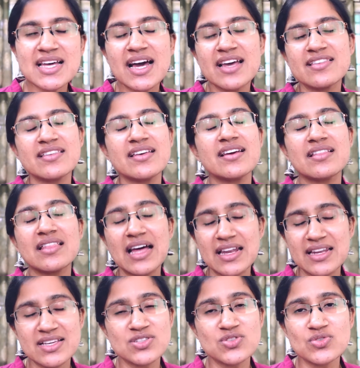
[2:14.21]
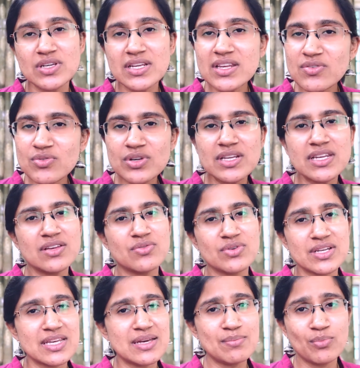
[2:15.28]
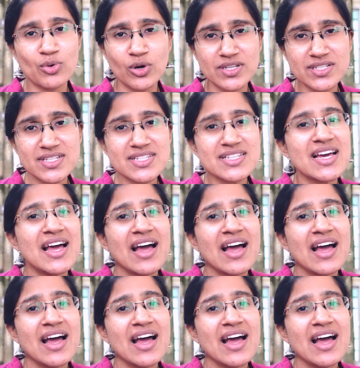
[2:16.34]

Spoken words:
I think that is really, really, really important.